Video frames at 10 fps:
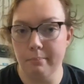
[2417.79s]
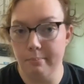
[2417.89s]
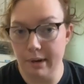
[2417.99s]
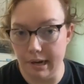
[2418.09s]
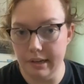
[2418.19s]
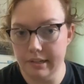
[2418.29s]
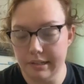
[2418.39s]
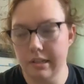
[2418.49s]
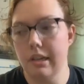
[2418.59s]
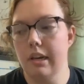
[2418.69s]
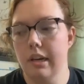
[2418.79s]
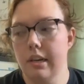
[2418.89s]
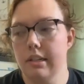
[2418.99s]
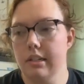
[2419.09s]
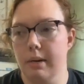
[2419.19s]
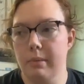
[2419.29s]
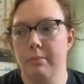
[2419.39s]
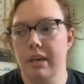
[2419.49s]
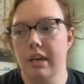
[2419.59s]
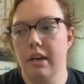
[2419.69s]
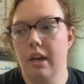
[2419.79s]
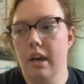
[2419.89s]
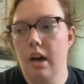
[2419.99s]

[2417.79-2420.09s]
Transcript: but signed by me.